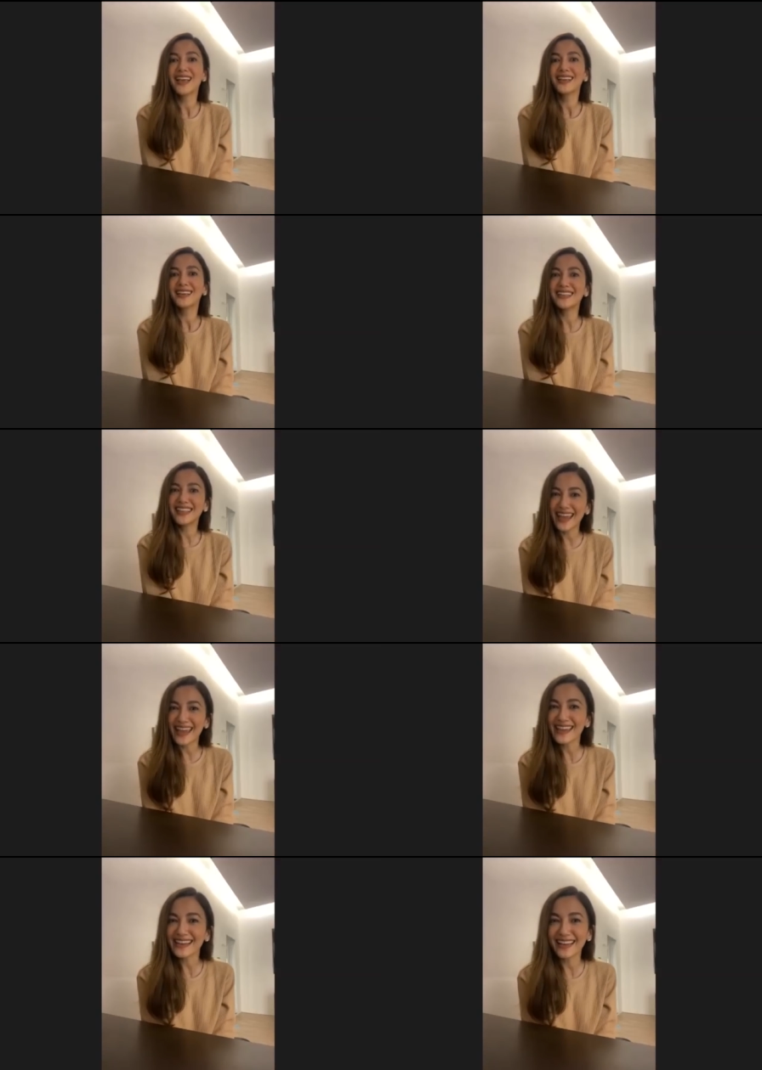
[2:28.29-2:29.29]

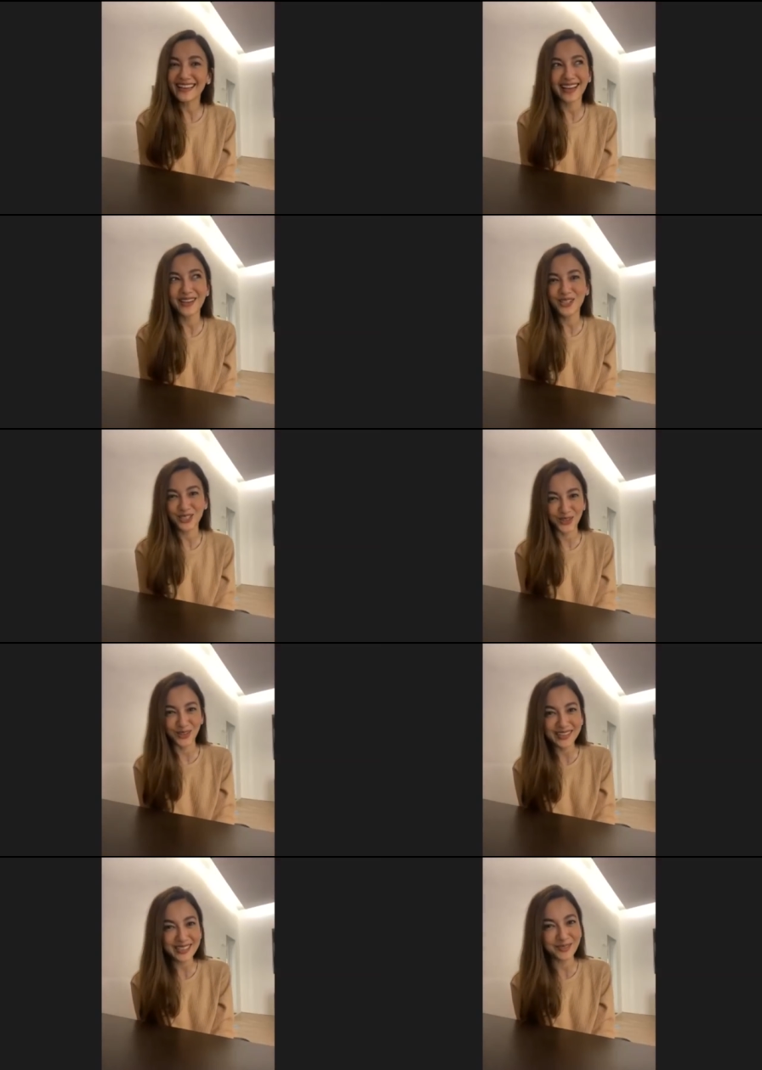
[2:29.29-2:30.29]
yay, like, are you sure
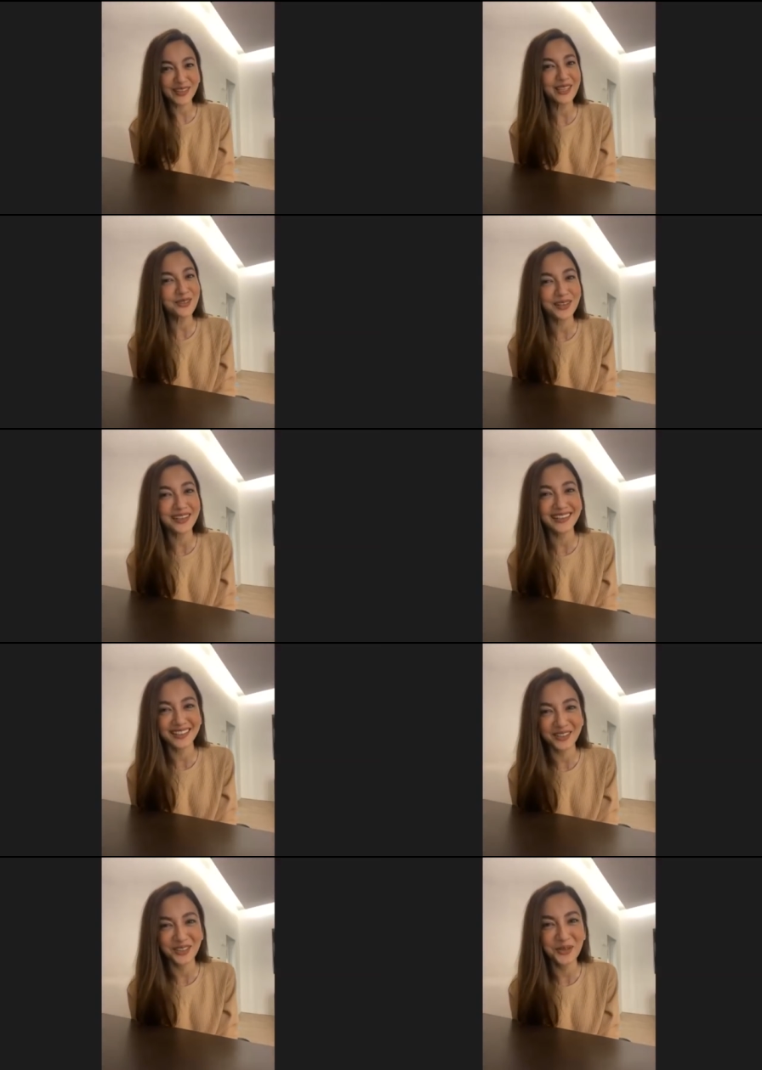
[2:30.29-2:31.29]
it's me you want
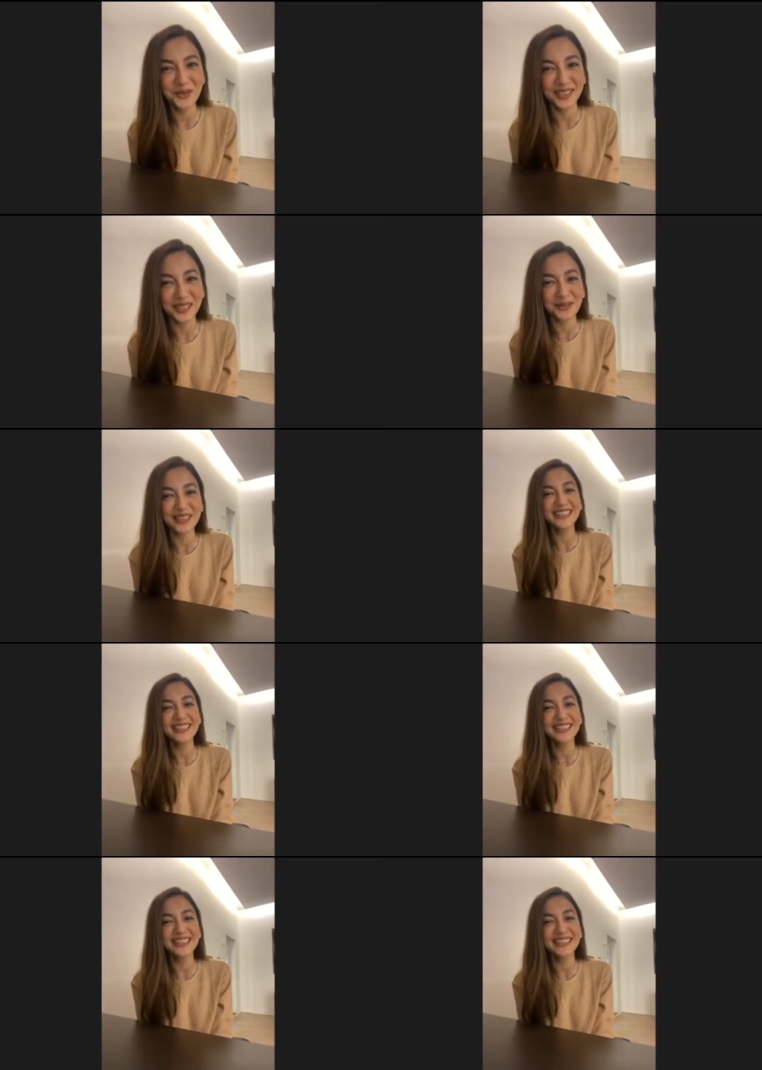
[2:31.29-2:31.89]
to, work with?